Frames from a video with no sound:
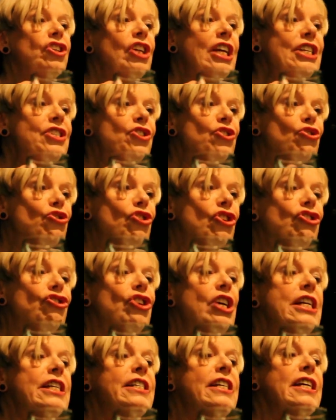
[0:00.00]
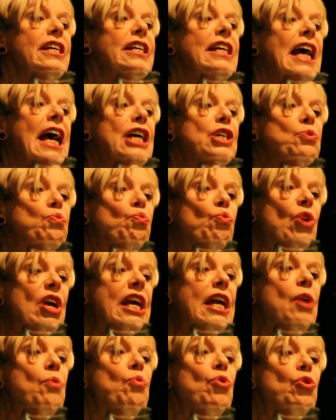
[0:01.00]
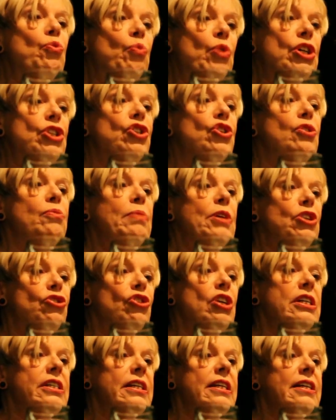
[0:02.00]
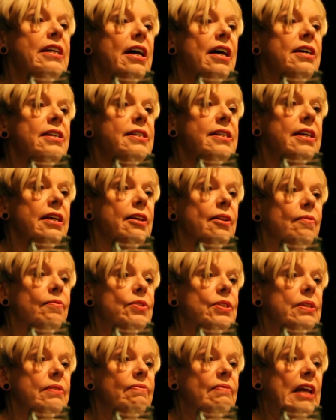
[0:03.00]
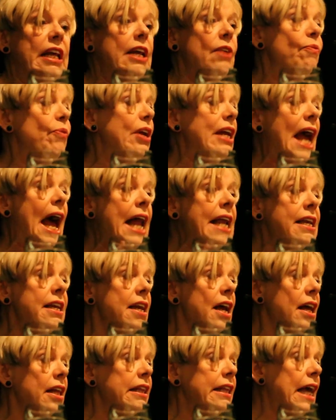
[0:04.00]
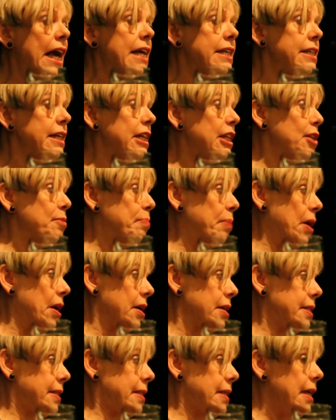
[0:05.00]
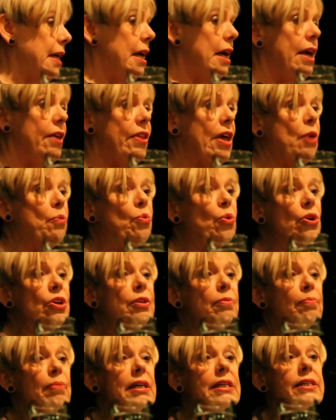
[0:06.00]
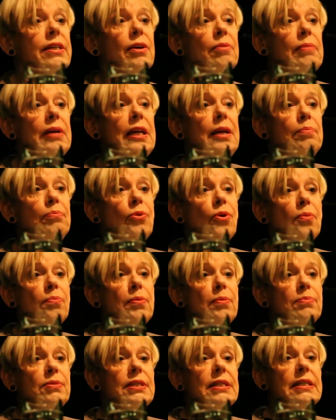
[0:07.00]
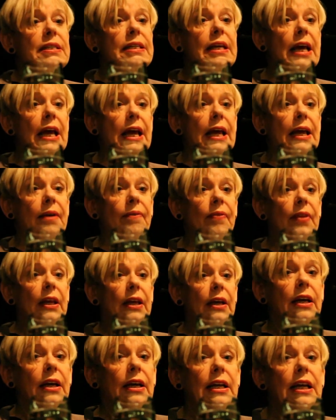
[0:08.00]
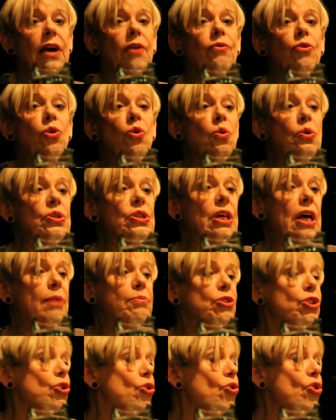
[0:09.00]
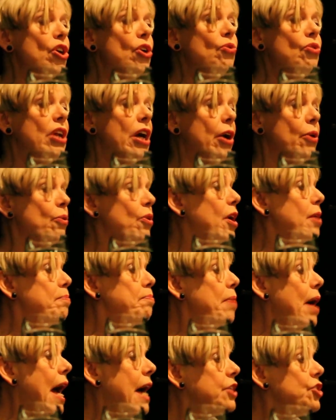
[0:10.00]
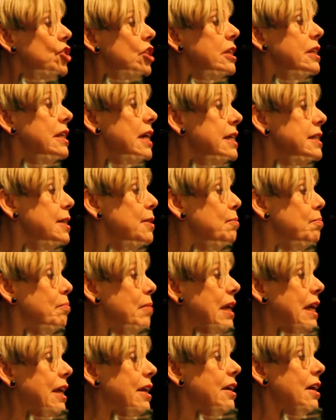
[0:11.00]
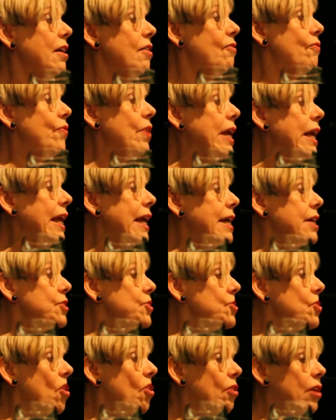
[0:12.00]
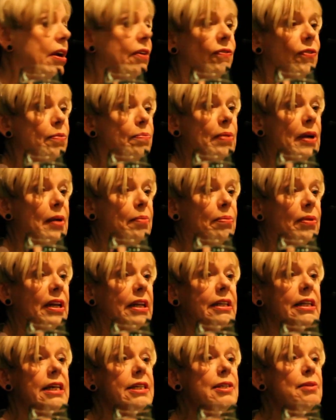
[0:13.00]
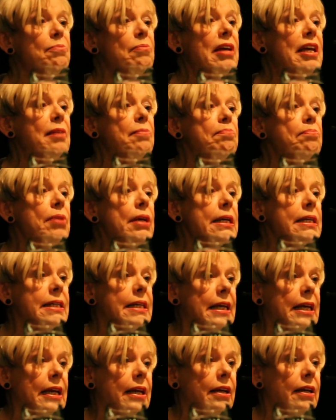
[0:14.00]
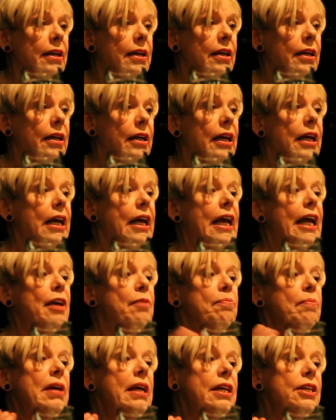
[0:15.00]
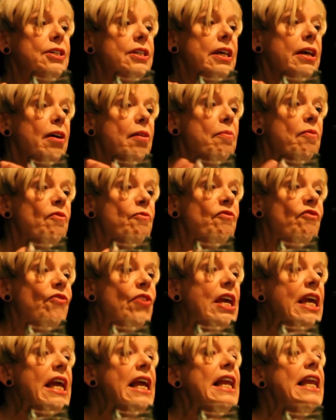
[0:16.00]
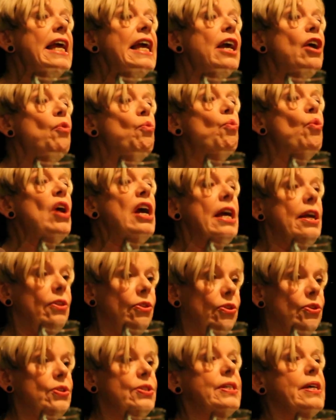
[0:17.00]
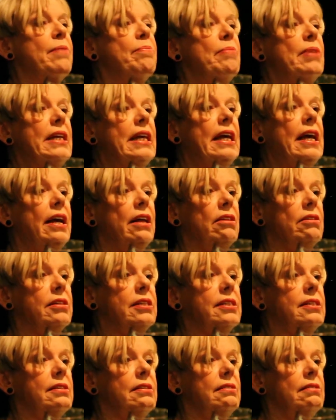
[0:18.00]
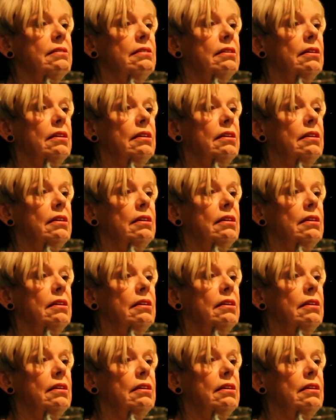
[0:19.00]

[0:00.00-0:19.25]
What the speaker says: is treated as we would wish to be treated ourselves. And if we had done that in the past, there wouldn't be so many problems today. Now, of course, I'm sure you know, compassion doesn't mean feeling sorry for people. It doesn't mean pity. It means feeling with somebody else.